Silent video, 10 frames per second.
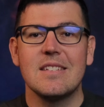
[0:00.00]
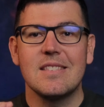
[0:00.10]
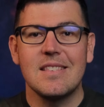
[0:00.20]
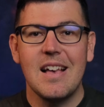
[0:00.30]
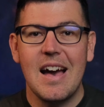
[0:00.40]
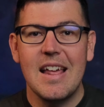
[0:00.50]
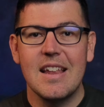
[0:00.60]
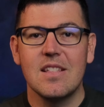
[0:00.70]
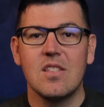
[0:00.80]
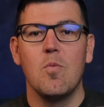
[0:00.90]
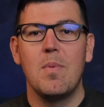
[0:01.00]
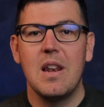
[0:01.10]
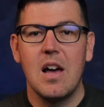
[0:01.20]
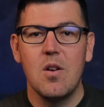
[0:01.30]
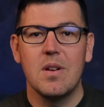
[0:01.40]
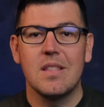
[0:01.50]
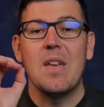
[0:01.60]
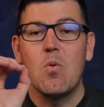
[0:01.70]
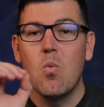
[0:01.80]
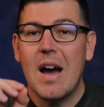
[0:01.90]
inside it, or below it.
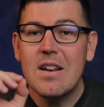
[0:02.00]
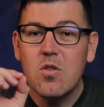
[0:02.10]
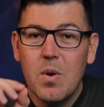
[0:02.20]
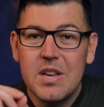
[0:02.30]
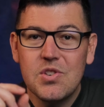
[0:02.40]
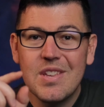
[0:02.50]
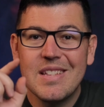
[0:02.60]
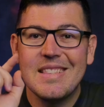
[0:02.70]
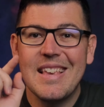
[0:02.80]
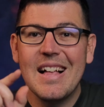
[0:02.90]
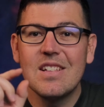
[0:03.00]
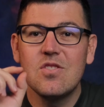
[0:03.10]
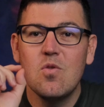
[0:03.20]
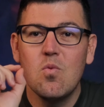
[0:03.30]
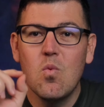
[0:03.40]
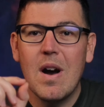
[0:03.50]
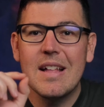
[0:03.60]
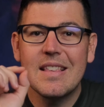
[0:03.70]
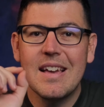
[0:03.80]
That one question tells you what